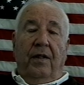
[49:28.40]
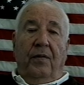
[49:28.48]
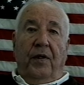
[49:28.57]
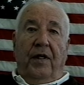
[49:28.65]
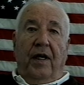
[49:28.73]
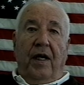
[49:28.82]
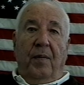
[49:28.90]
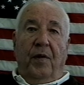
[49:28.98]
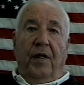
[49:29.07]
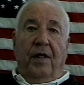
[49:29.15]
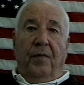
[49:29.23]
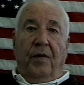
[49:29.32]
we came
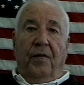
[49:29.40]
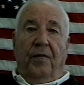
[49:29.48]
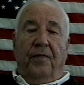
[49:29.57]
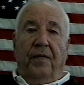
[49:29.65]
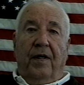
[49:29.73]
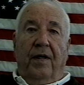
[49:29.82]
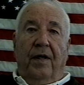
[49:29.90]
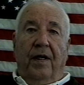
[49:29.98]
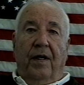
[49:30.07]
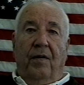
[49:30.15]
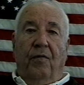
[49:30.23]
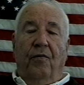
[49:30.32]
in and we were
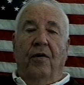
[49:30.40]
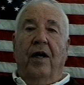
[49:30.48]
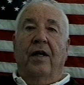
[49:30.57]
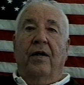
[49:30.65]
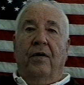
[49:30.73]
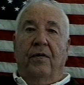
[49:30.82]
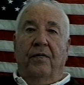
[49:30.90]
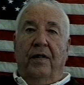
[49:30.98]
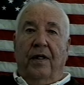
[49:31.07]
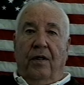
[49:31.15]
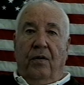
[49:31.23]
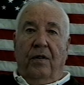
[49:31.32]
flying right over
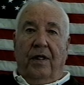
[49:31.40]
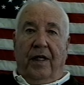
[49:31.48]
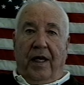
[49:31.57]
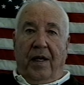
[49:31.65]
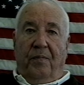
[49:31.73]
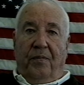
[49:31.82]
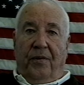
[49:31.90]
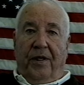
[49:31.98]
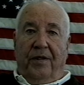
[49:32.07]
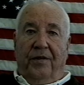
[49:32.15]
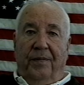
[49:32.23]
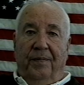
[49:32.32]
the Golden Gate
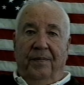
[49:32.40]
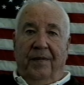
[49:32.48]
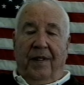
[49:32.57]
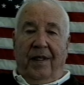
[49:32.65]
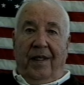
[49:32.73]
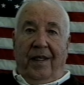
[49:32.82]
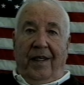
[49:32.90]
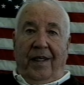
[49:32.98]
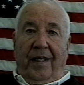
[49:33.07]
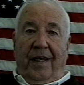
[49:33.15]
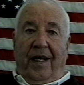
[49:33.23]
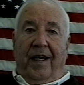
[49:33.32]
Bridge.
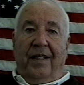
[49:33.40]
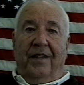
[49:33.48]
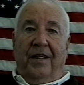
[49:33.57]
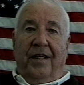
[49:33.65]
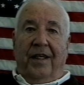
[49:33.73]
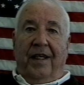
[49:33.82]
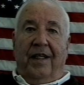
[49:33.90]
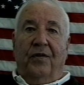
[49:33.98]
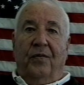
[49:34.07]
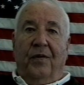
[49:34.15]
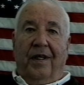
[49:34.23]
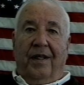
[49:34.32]
And I'll tell you,
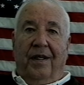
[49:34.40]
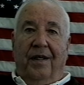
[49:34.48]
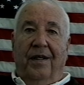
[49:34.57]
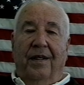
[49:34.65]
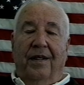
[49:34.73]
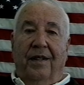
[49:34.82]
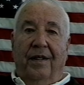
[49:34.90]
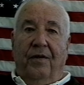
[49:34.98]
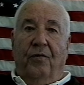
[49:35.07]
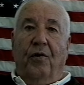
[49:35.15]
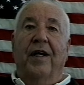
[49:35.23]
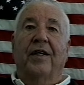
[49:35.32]
that's one of the
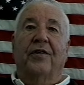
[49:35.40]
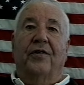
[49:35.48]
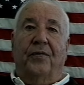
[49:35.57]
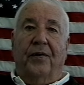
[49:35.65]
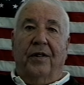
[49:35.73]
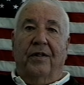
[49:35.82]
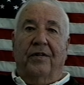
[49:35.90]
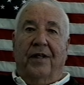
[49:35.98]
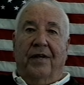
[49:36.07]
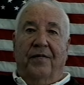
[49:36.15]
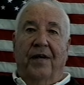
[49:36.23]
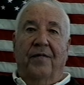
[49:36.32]
greatest thrills
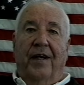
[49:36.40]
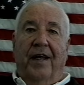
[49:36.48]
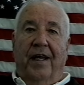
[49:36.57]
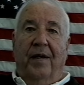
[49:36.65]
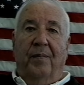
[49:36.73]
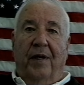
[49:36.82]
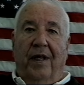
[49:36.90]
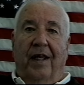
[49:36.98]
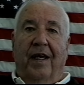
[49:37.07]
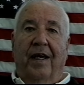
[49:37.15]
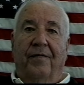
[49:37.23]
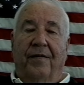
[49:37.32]
I've ever had in my
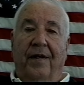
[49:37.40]
life